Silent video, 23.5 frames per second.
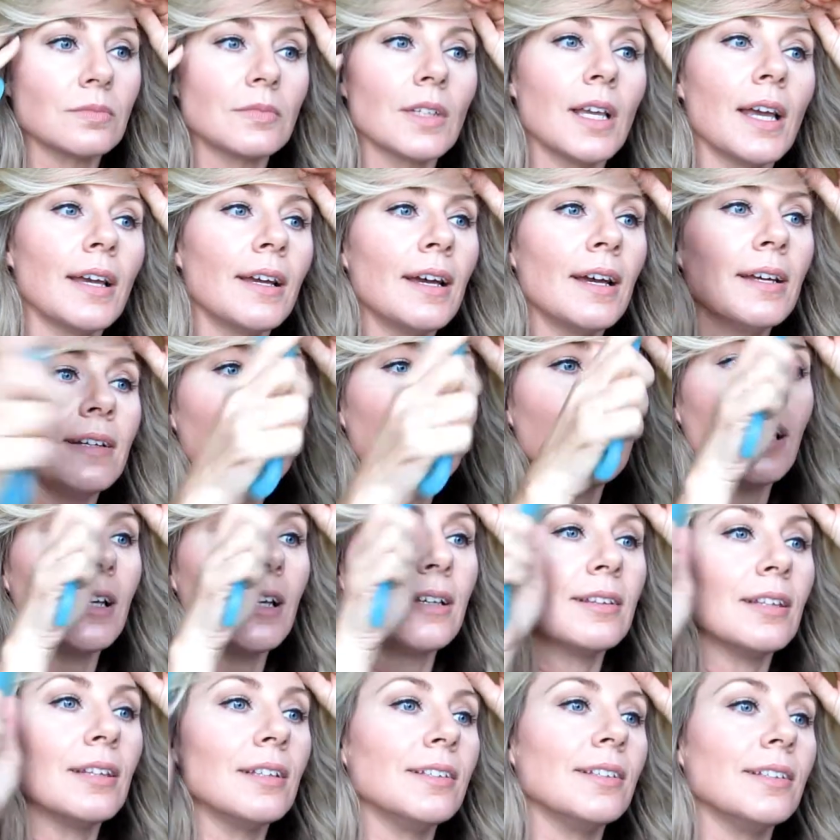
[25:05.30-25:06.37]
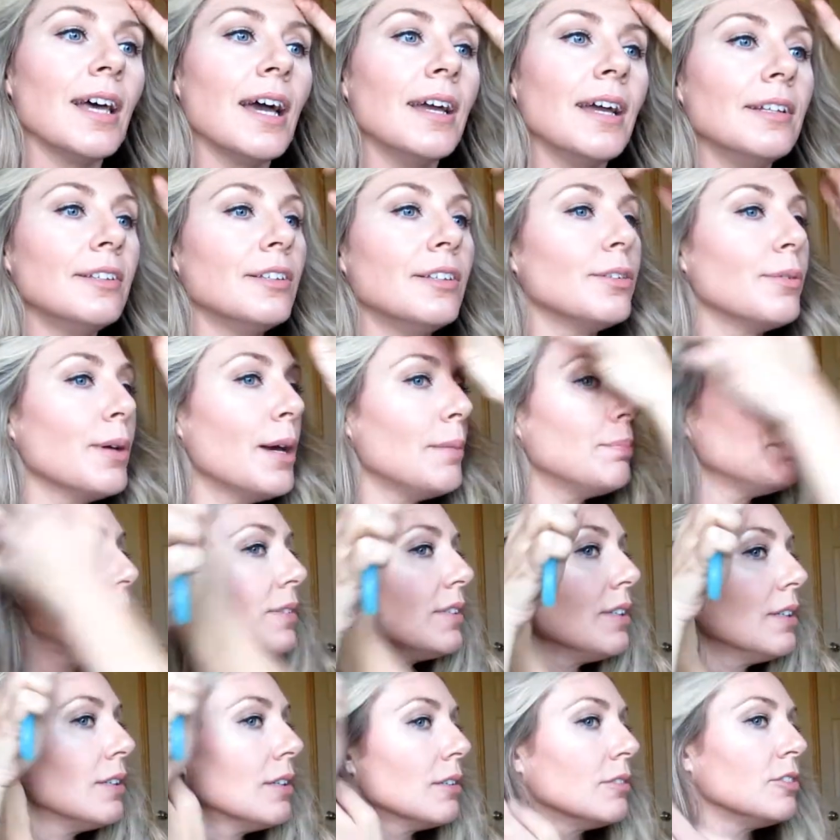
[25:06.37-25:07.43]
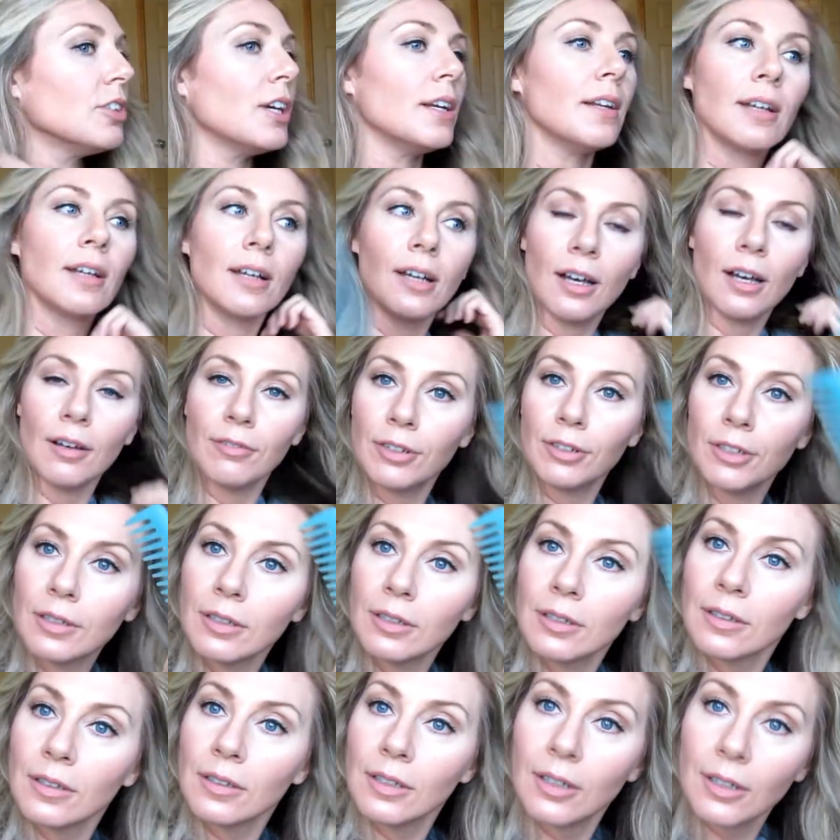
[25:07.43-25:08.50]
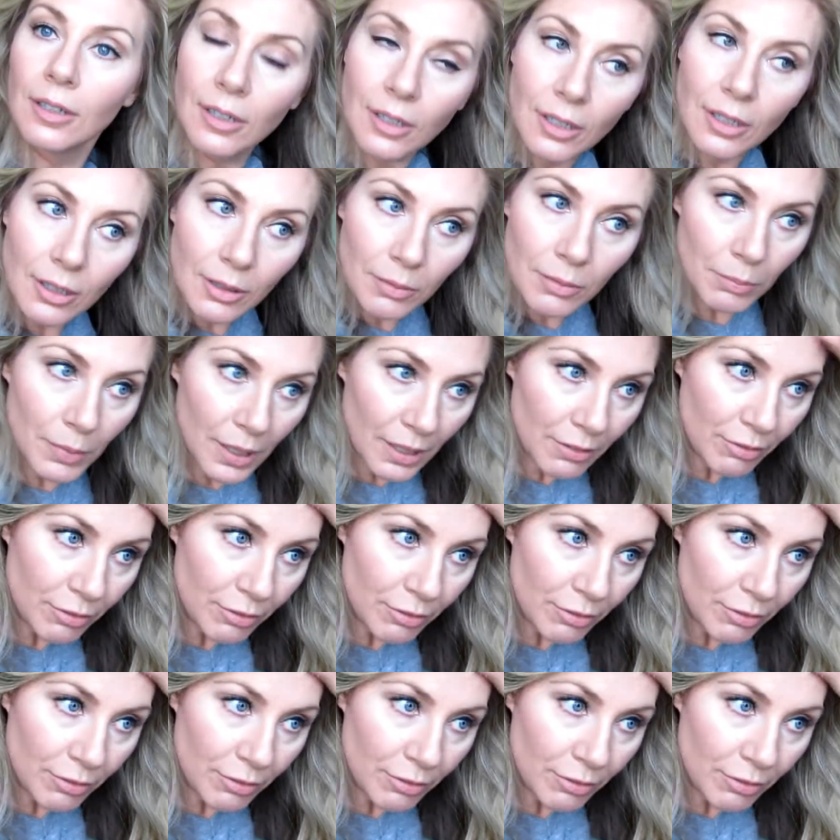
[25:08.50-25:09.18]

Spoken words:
I kind of like the side swept, you know, try to cover my